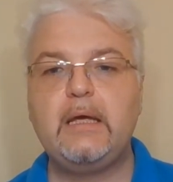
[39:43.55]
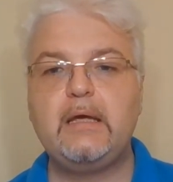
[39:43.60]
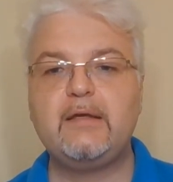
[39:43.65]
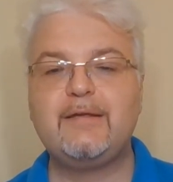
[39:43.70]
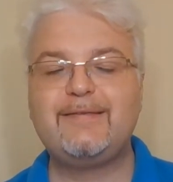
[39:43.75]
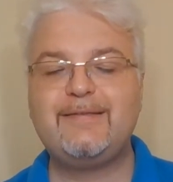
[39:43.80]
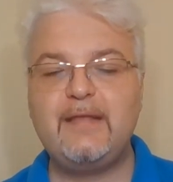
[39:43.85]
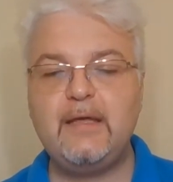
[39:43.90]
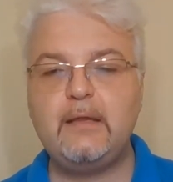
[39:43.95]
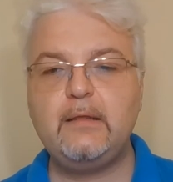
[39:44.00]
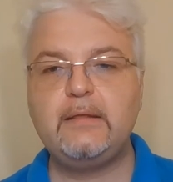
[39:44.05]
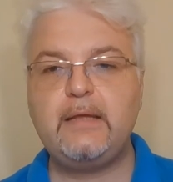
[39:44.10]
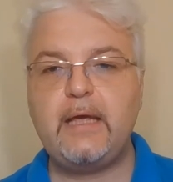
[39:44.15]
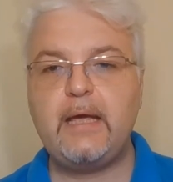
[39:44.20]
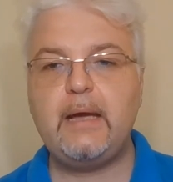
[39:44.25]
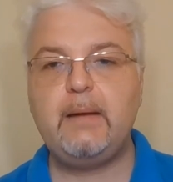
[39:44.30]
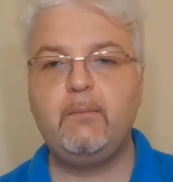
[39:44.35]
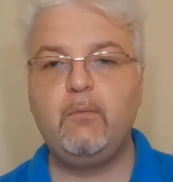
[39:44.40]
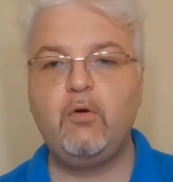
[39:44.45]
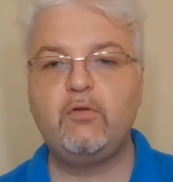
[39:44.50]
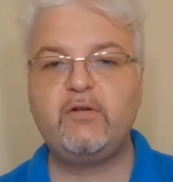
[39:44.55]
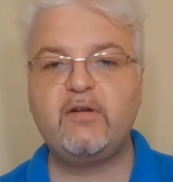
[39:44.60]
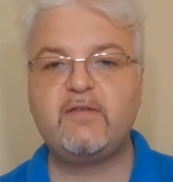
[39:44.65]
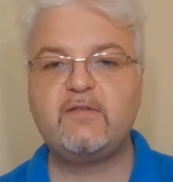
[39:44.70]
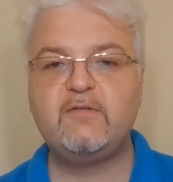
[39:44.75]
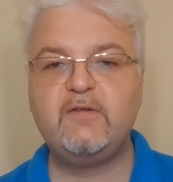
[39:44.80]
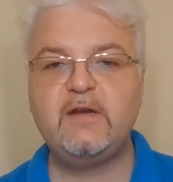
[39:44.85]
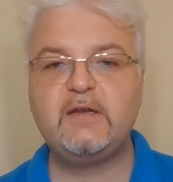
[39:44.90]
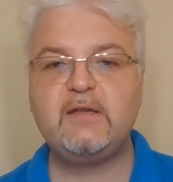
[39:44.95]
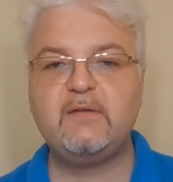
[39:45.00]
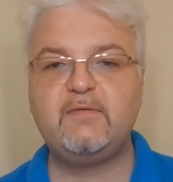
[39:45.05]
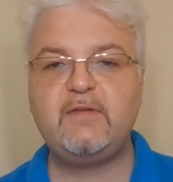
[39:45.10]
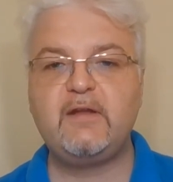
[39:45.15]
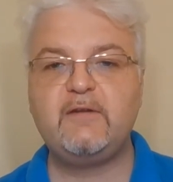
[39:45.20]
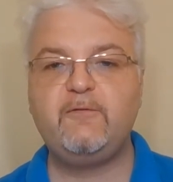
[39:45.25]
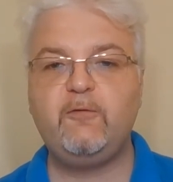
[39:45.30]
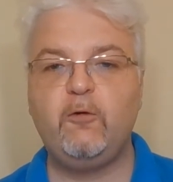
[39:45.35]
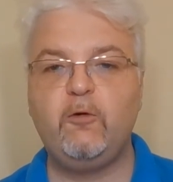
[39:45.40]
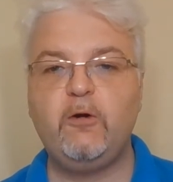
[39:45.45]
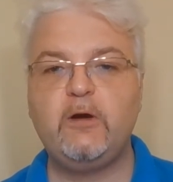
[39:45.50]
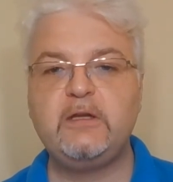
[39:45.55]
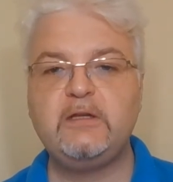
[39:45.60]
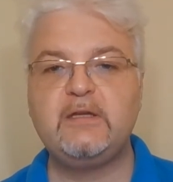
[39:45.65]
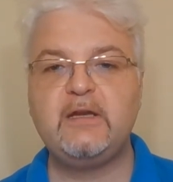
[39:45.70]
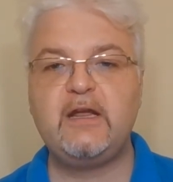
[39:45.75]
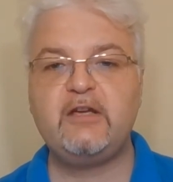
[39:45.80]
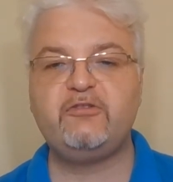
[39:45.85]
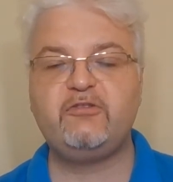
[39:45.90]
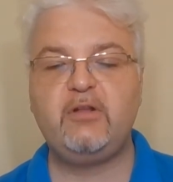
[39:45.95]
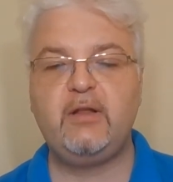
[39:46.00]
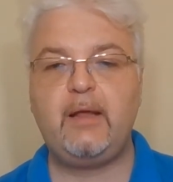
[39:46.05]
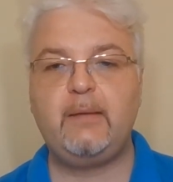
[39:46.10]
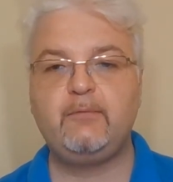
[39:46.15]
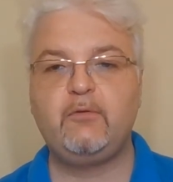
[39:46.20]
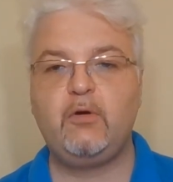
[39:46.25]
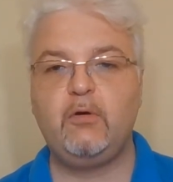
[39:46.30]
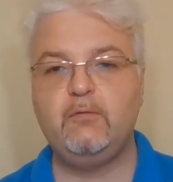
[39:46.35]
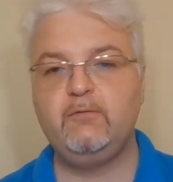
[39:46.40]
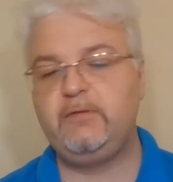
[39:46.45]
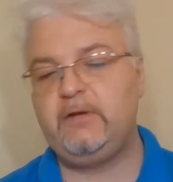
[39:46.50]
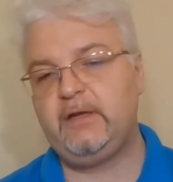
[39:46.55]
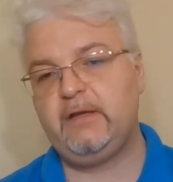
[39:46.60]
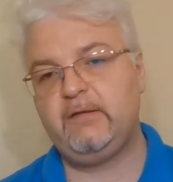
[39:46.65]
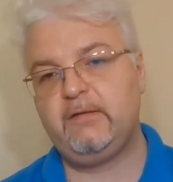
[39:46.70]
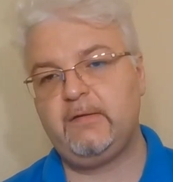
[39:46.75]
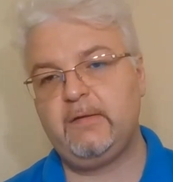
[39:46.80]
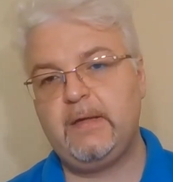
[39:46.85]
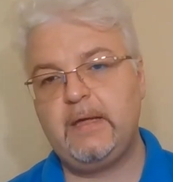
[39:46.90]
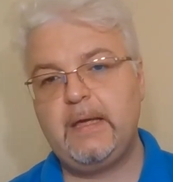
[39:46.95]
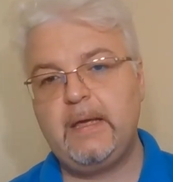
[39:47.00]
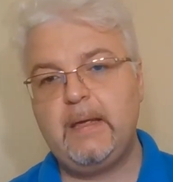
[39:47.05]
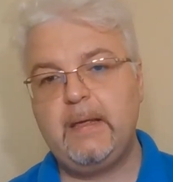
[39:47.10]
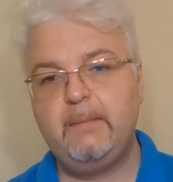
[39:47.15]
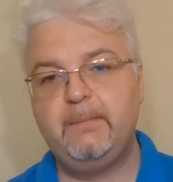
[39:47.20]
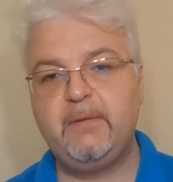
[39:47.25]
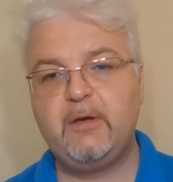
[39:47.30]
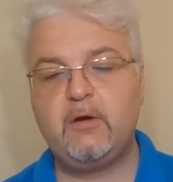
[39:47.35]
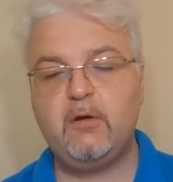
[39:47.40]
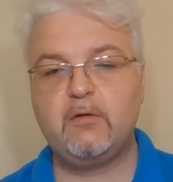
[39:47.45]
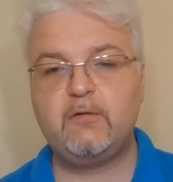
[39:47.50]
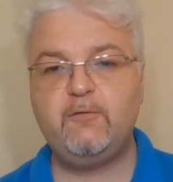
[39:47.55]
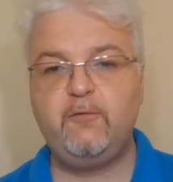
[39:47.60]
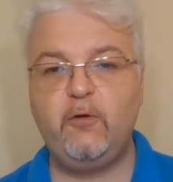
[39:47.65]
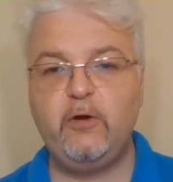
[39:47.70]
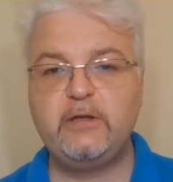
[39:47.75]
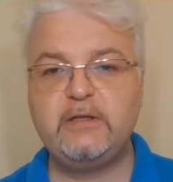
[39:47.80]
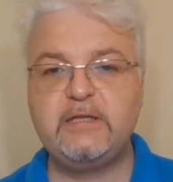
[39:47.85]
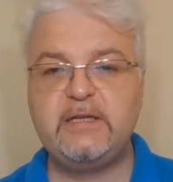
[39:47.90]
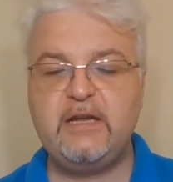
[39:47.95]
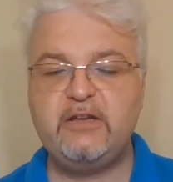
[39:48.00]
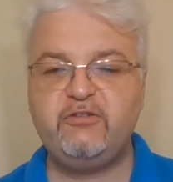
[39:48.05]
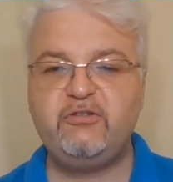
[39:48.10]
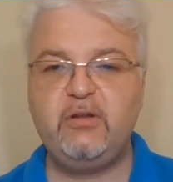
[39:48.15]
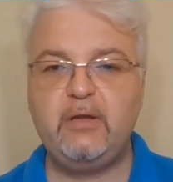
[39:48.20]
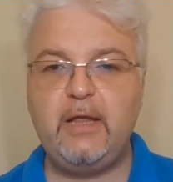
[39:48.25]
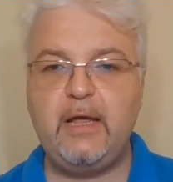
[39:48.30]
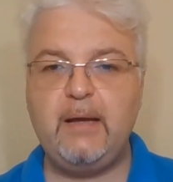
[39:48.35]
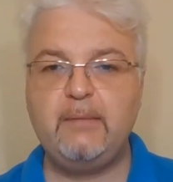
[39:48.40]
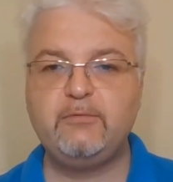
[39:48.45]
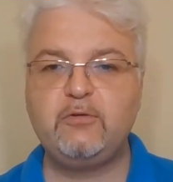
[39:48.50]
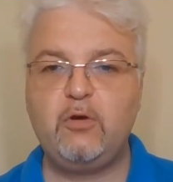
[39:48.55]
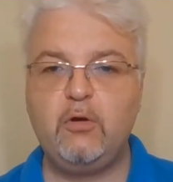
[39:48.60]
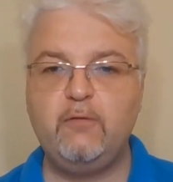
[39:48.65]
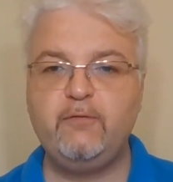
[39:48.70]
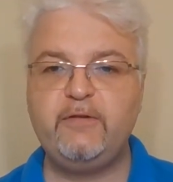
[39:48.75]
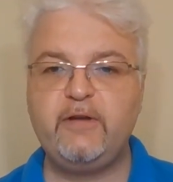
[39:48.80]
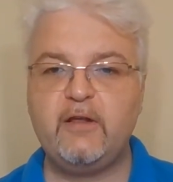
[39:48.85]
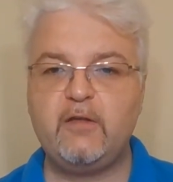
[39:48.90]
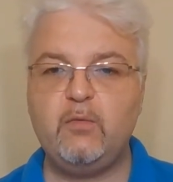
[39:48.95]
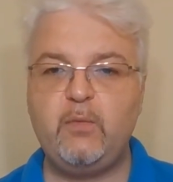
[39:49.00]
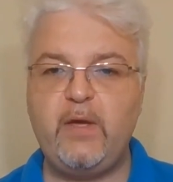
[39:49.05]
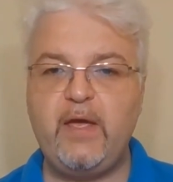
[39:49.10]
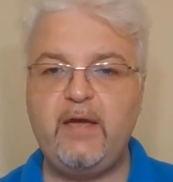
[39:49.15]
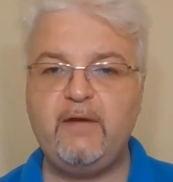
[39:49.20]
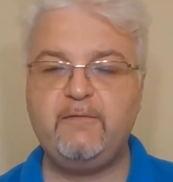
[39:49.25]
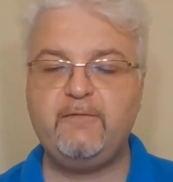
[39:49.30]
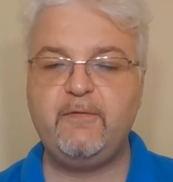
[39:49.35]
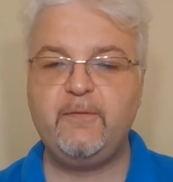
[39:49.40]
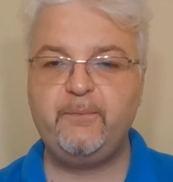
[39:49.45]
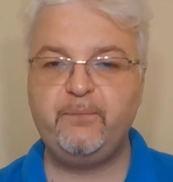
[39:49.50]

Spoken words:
Still, they are more restrictive than for international armed conflicts, because for international armed conflicts we have